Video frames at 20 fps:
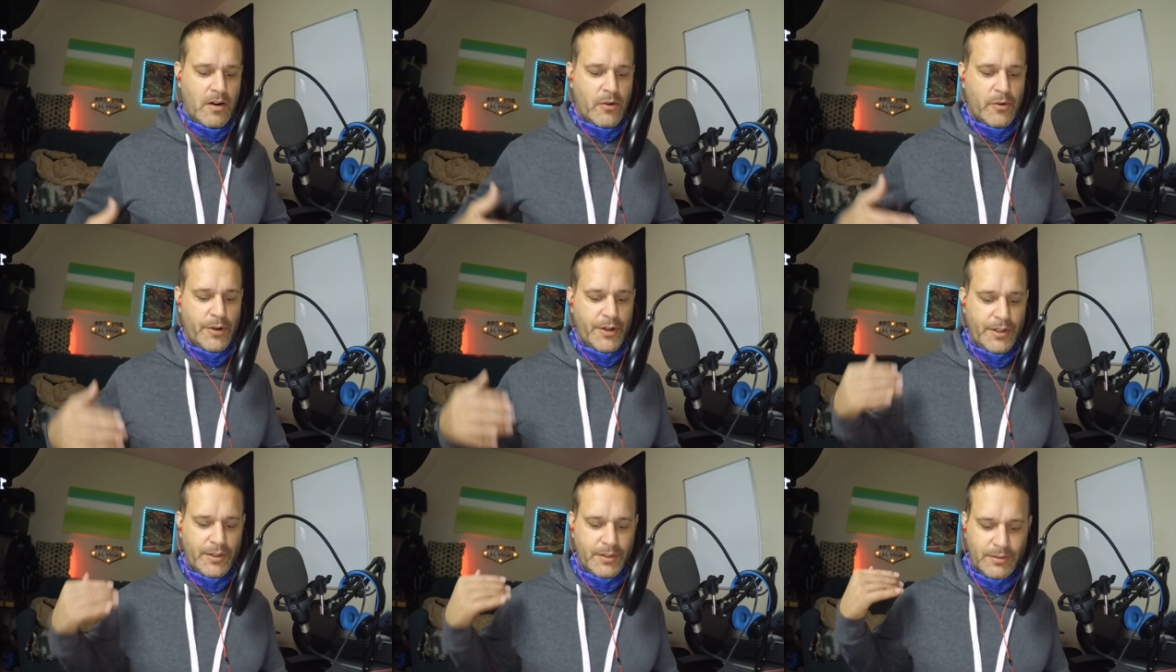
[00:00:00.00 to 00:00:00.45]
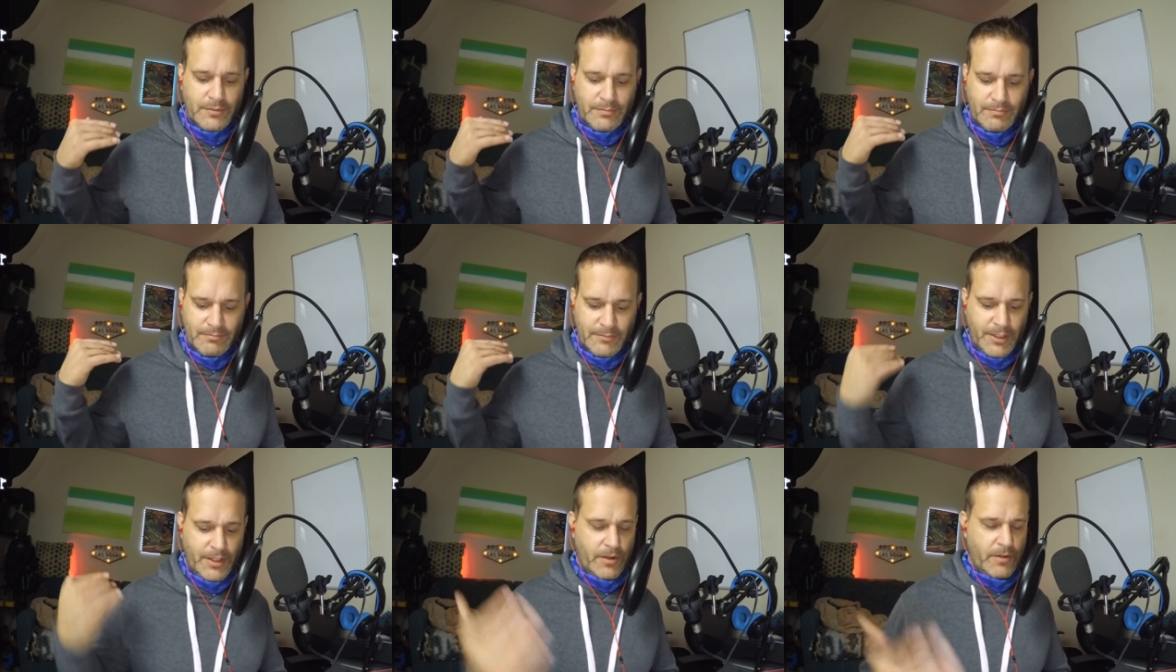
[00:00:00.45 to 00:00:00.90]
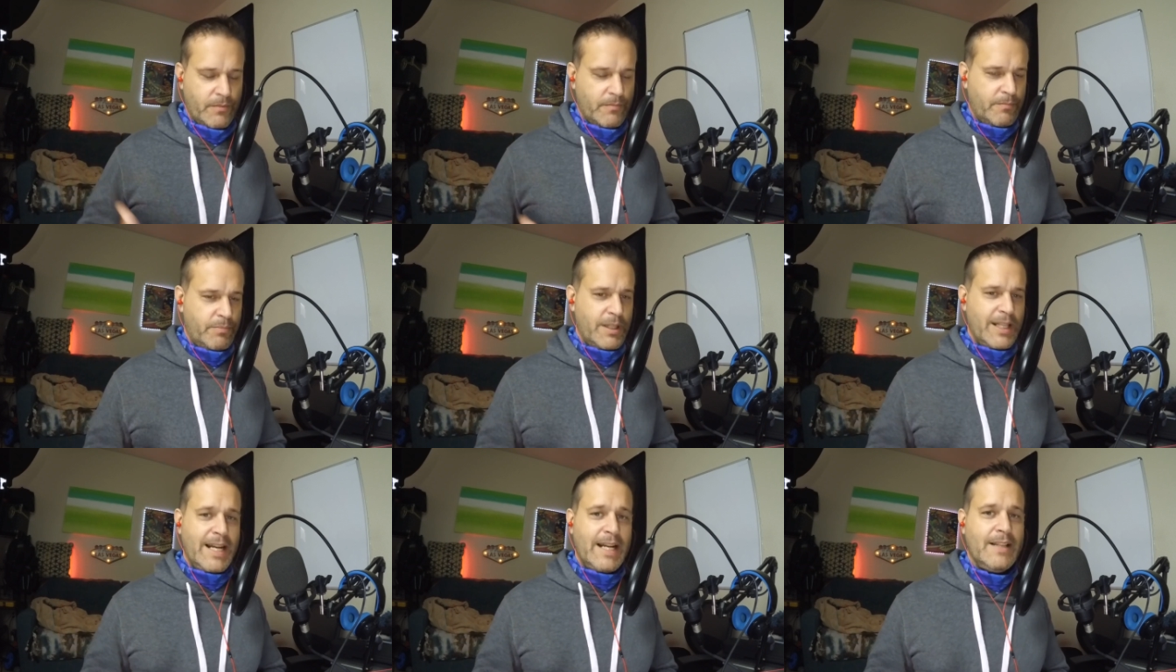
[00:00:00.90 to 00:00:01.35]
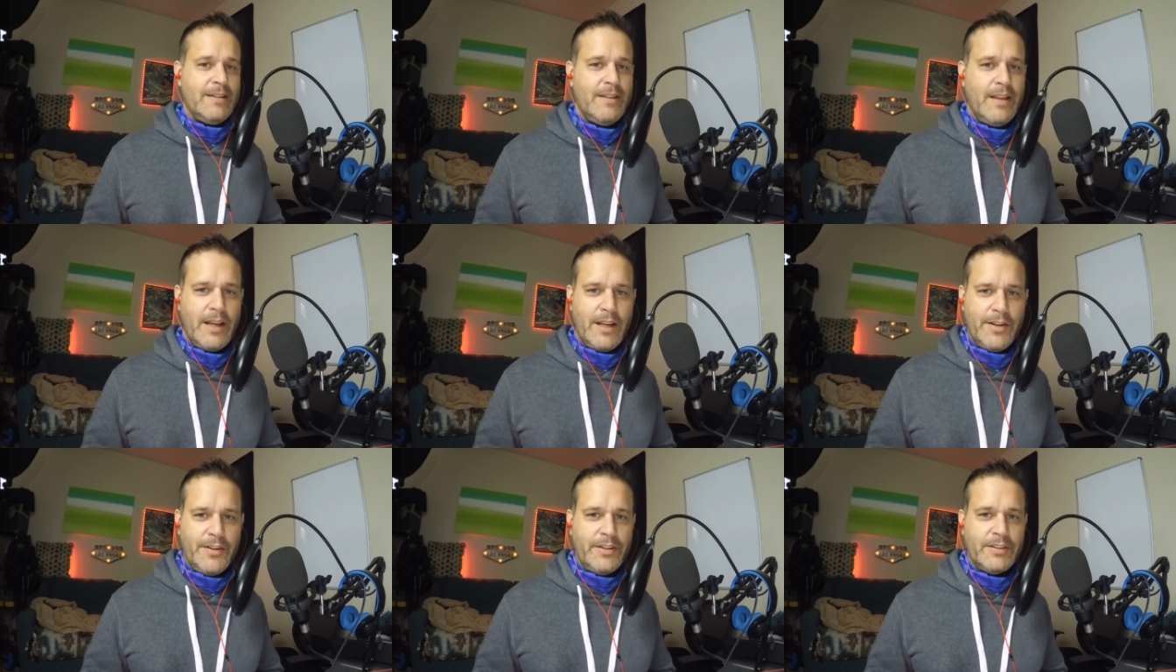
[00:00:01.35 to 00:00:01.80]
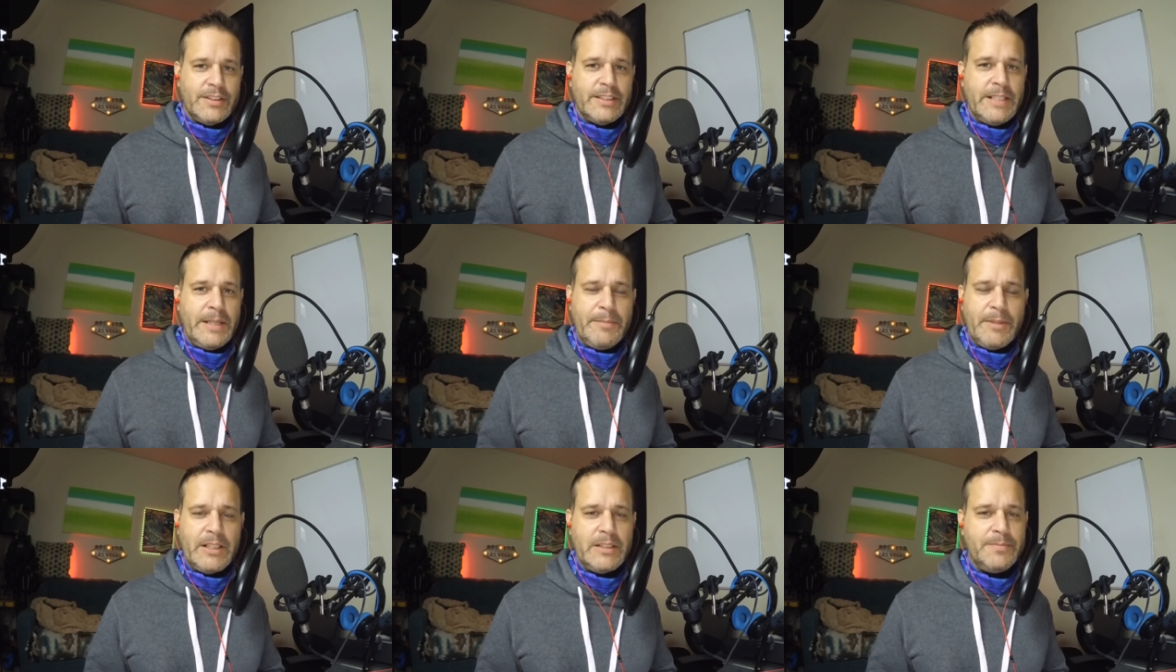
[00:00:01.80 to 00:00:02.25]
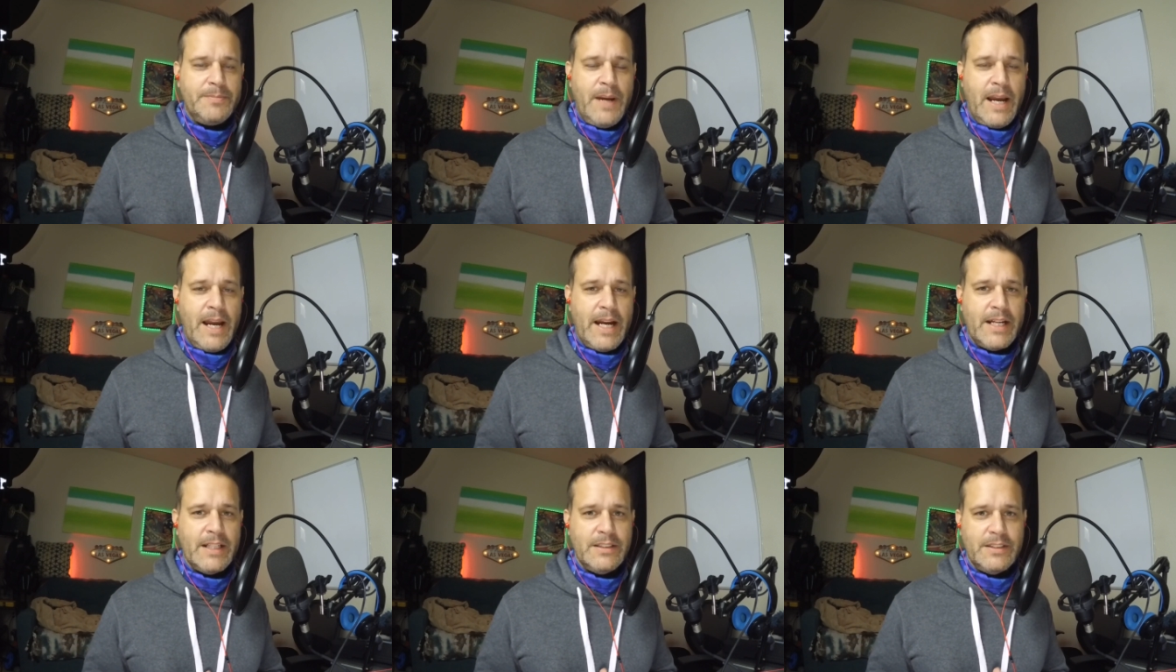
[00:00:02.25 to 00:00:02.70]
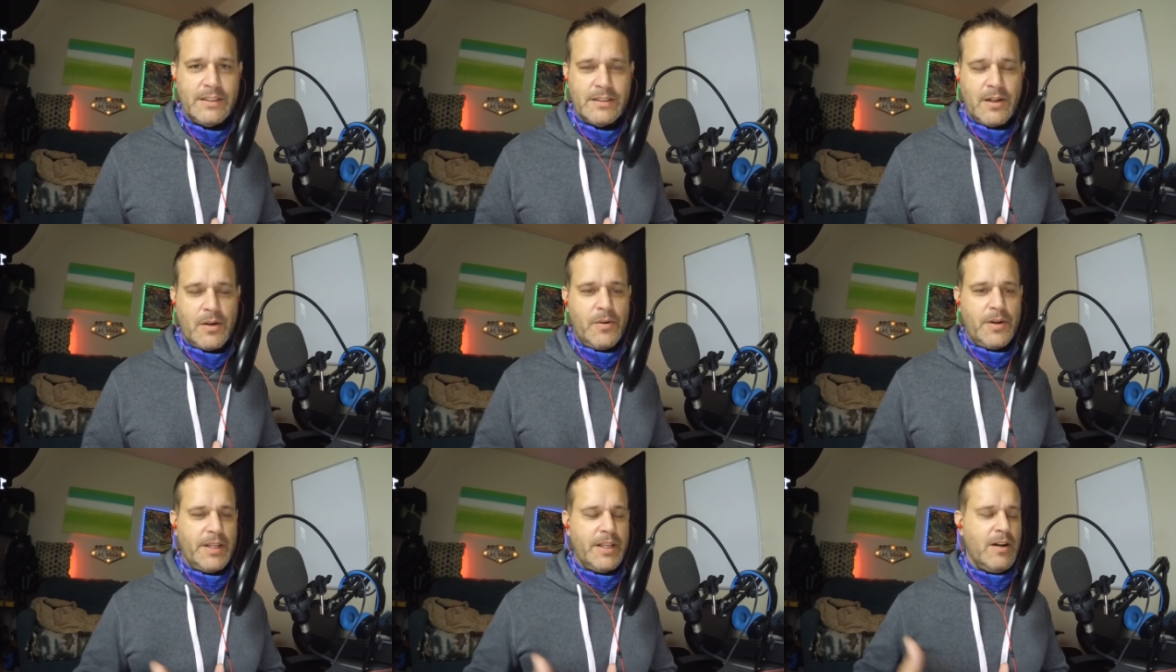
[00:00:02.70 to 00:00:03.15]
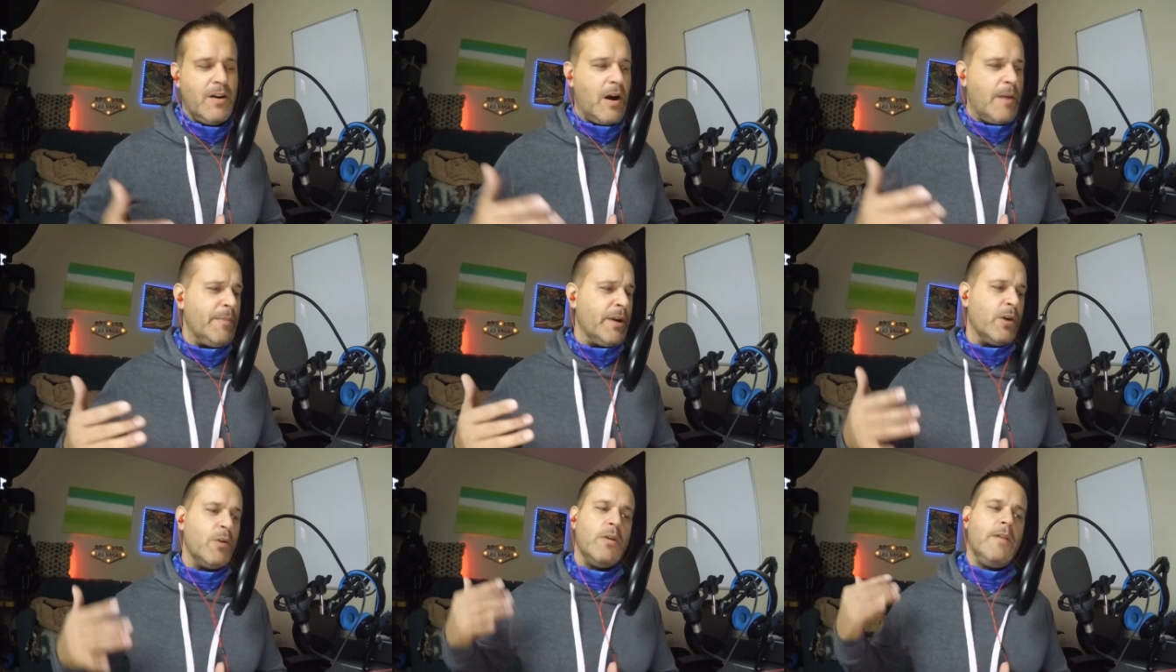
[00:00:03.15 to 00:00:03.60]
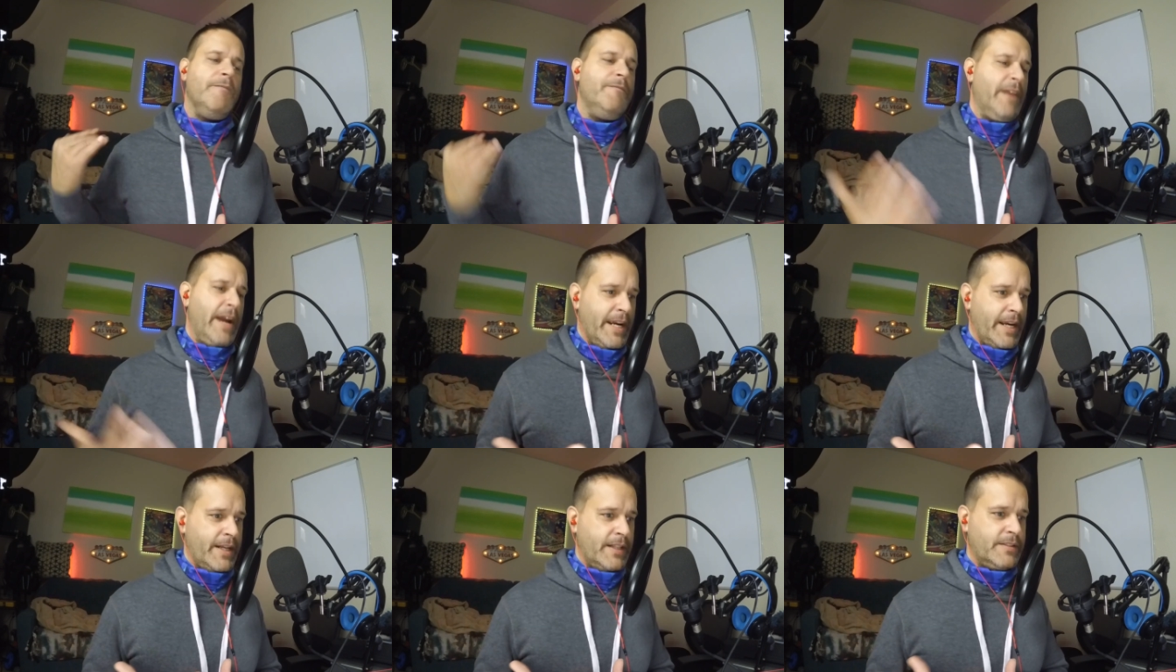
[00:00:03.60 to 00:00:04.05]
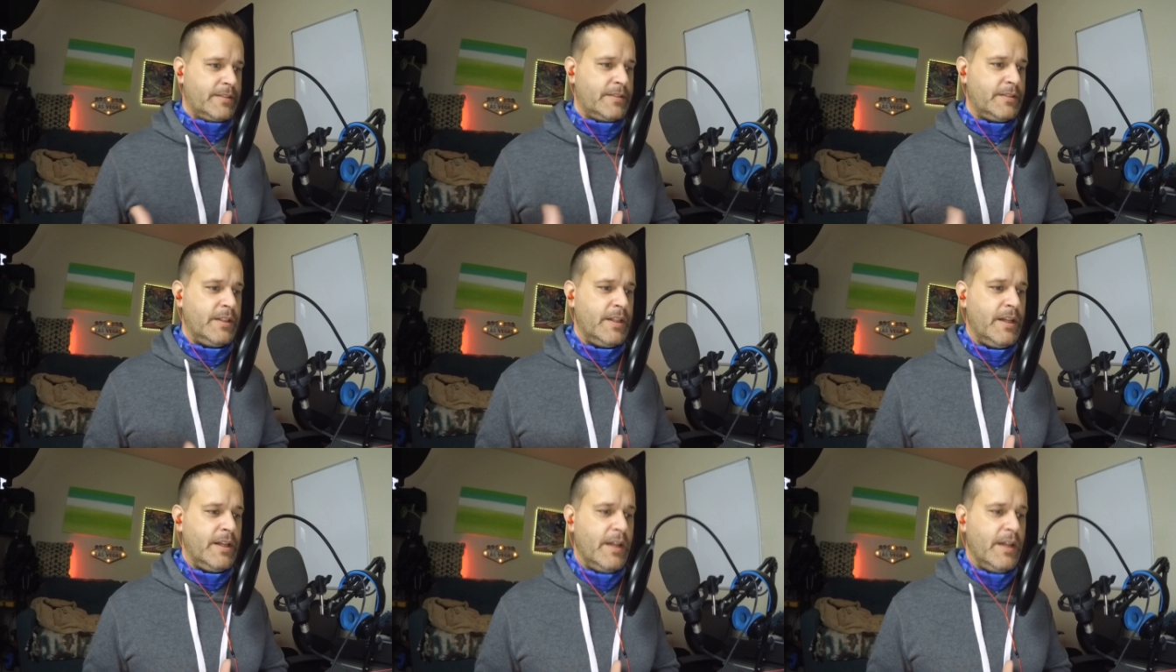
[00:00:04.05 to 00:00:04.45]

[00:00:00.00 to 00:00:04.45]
or you're, you know, planning taking your stimulus packages and going, you know, I'm going to go to Vegas